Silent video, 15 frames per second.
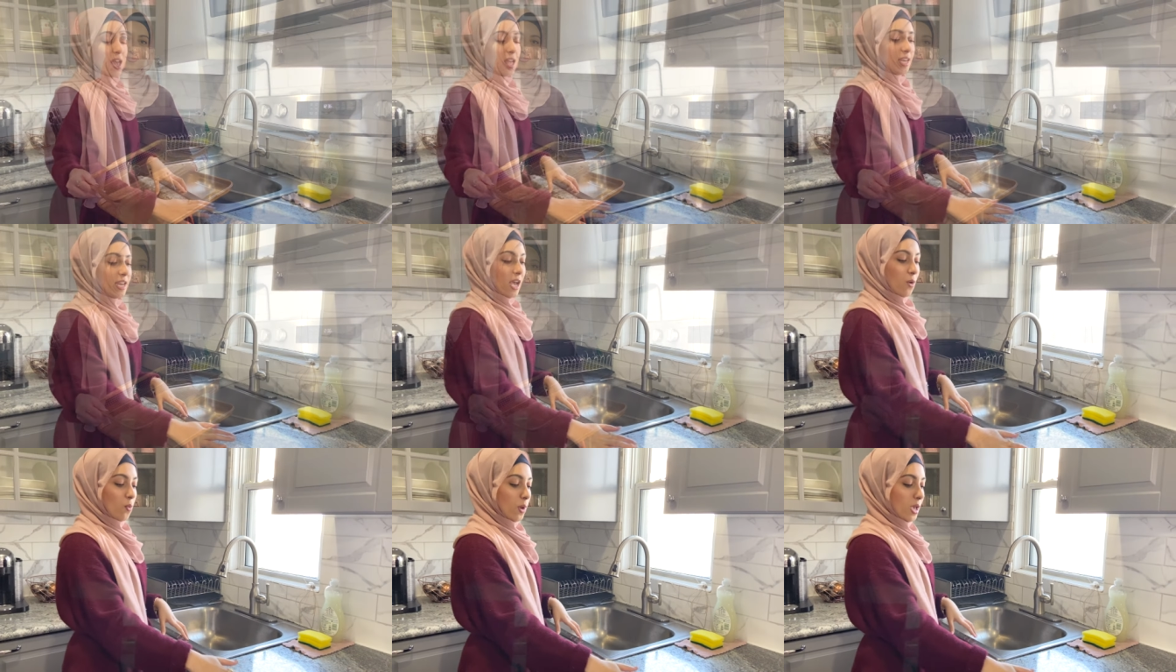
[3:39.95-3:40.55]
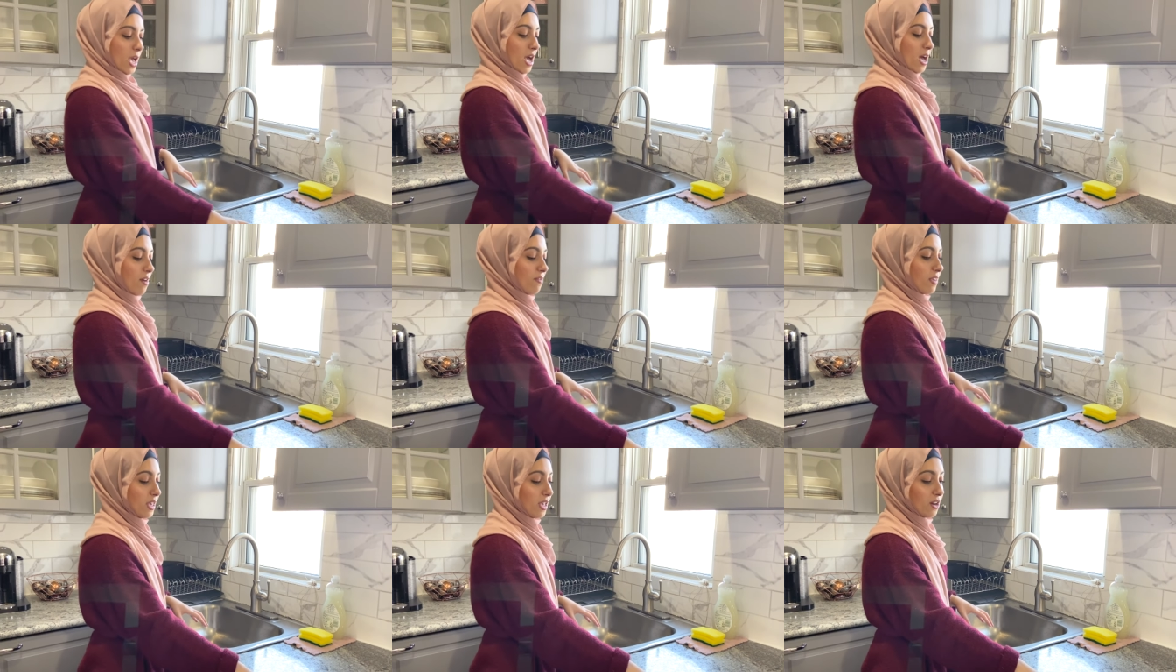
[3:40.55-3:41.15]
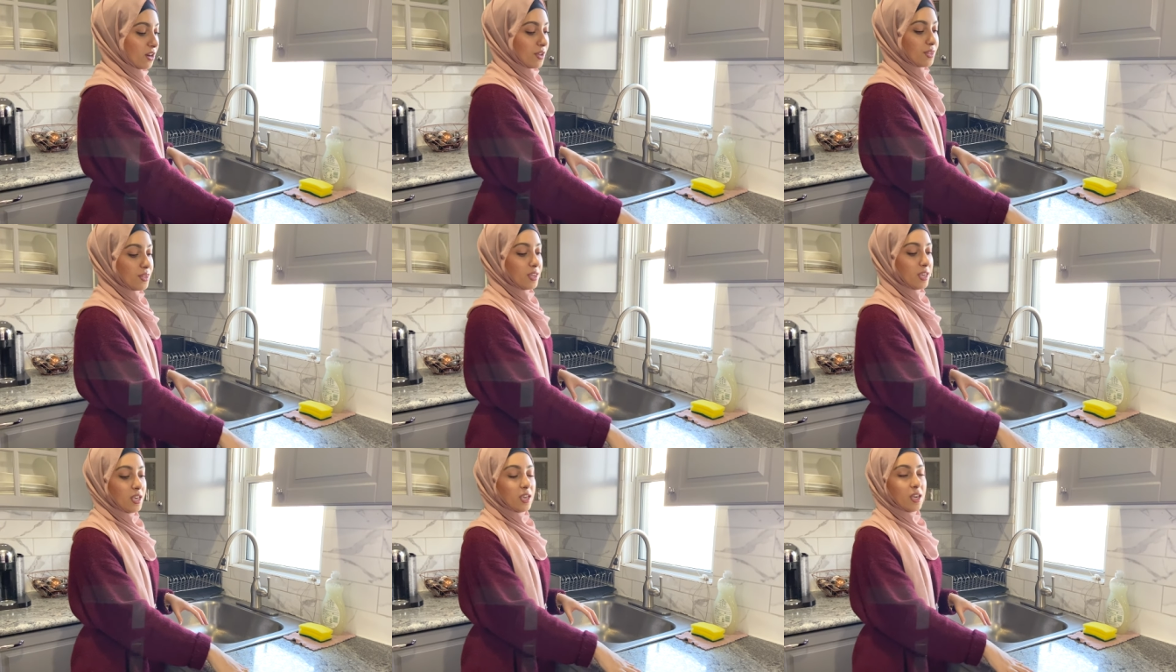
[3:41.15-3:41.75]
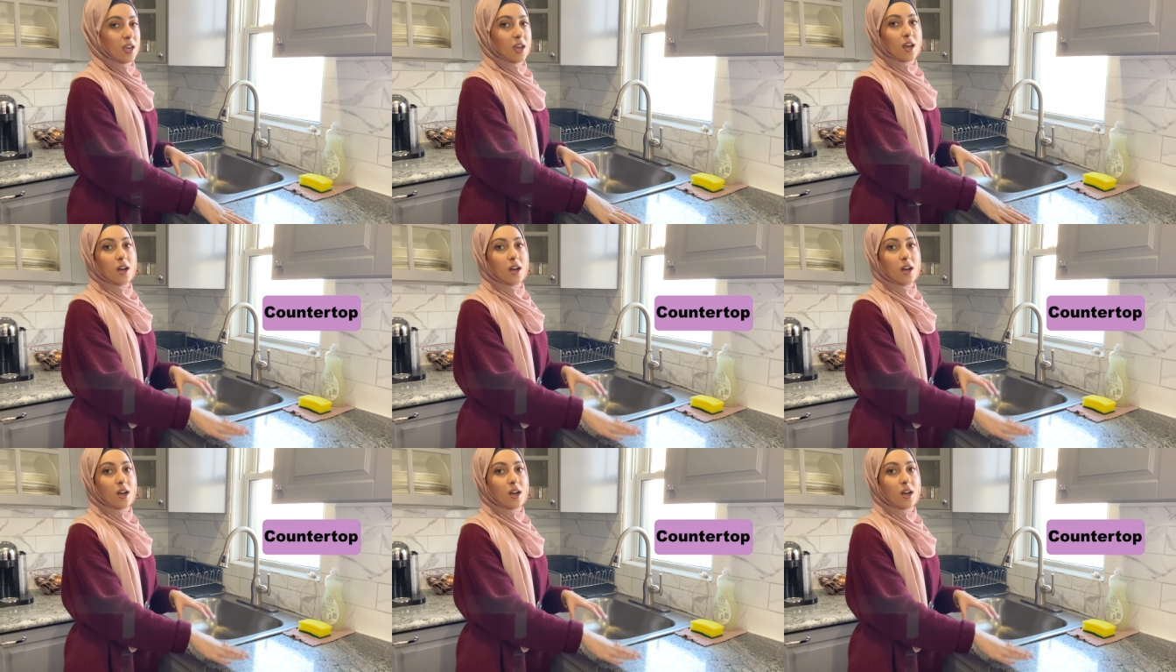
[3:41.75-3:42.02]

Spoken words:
Now we have here the